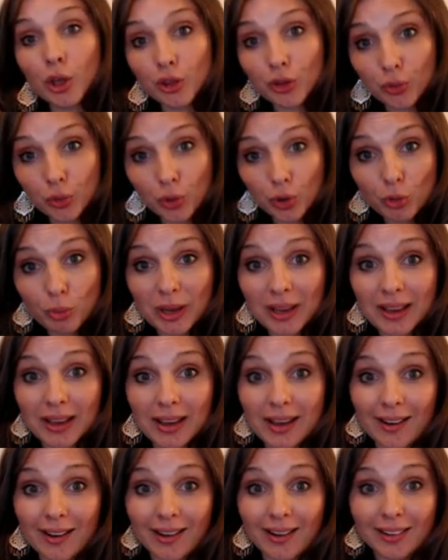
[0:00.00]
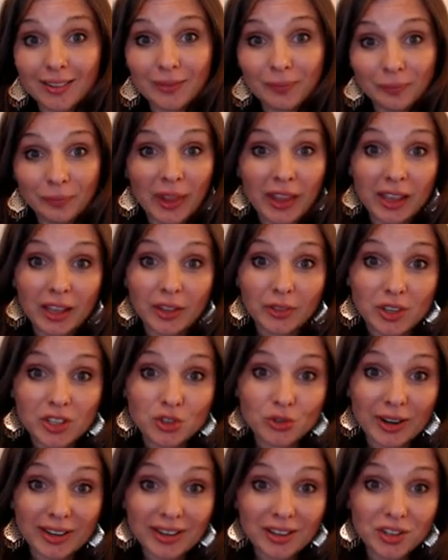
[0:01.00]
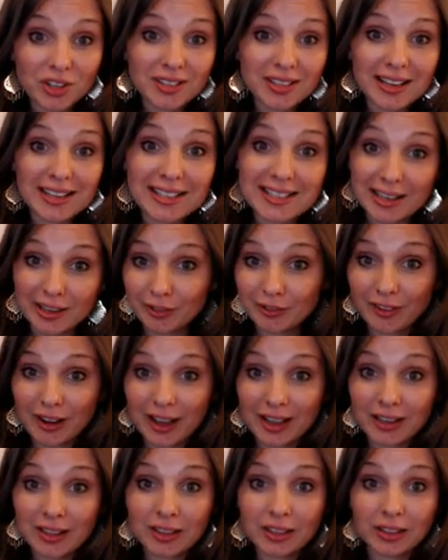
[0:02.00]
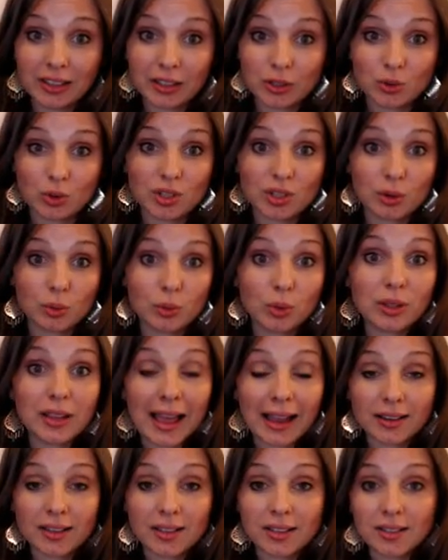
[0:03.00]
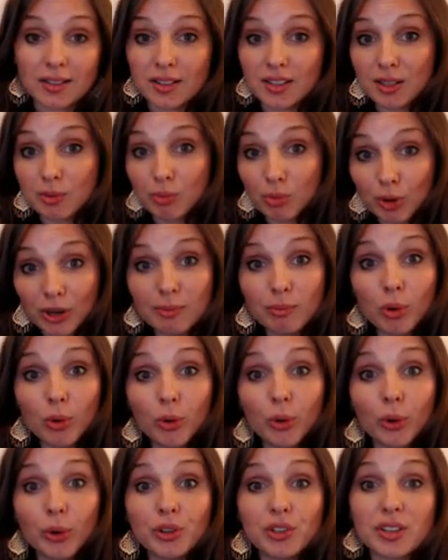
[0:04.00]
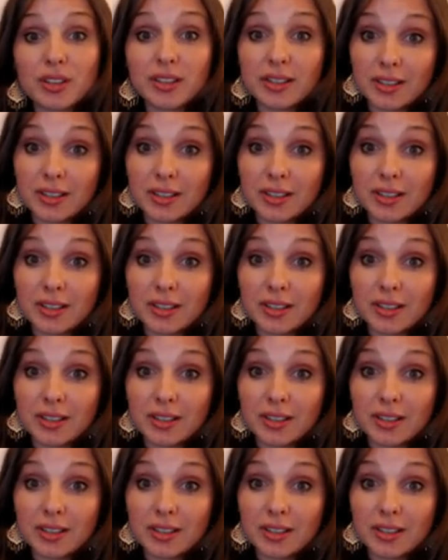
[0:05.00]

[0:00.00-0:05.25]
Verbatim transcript: Through PAR, the strategies identified in the literature will act as a springboard to